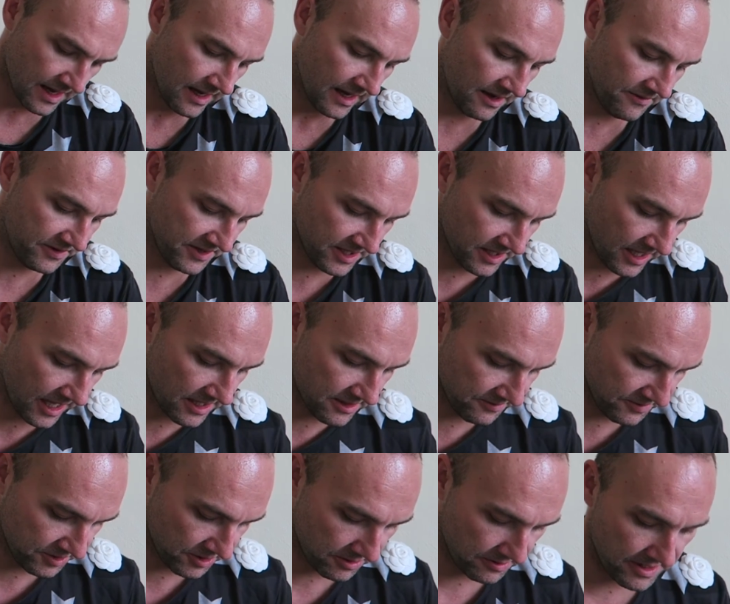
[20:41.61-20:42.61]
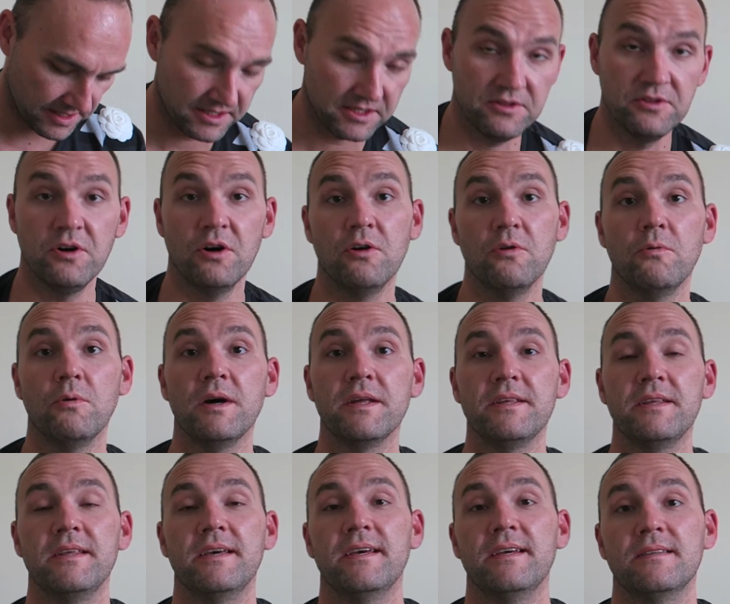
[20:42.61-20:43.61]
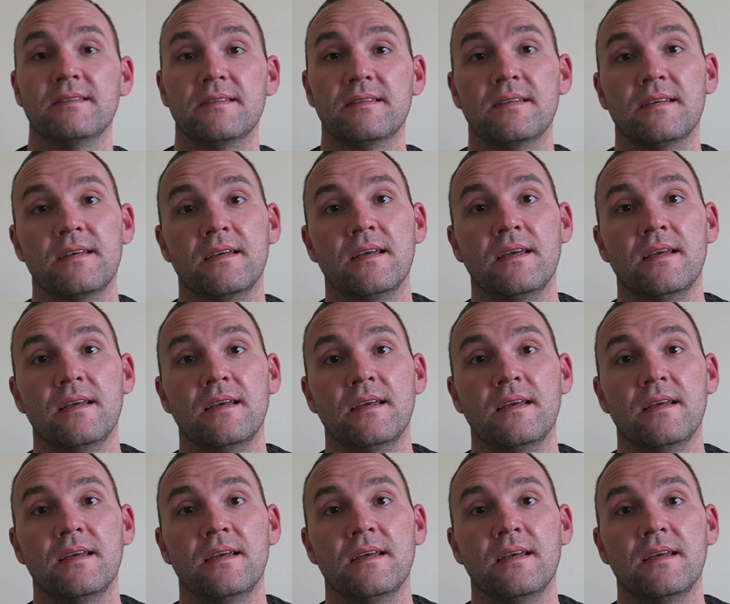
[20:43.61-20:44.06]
I think a lot of you already know what it is.